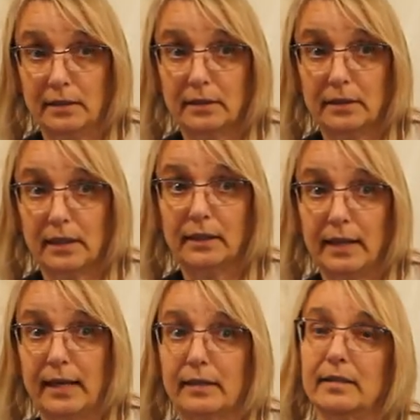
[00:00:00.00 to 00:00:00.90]
the
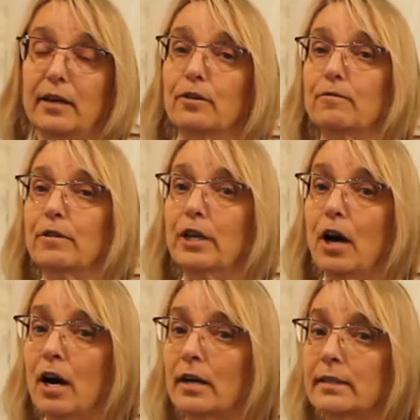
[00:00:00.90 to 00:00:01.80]
Atlantic Center for the
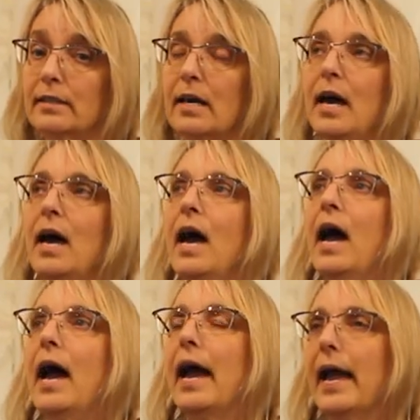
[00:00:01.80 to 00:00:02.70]
Arts,
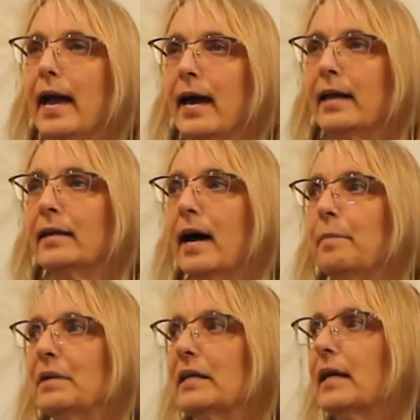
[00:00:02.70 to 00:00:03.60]
and I
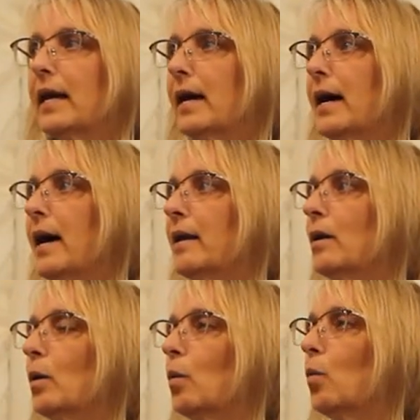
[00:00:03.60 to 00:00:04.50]
began
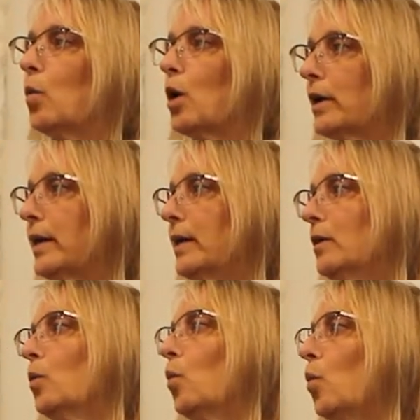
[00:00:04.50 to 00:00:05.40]

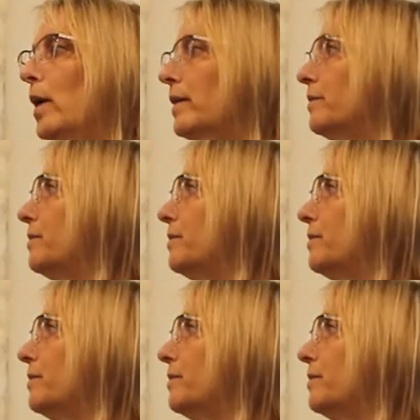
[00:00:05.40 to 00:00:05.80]
working with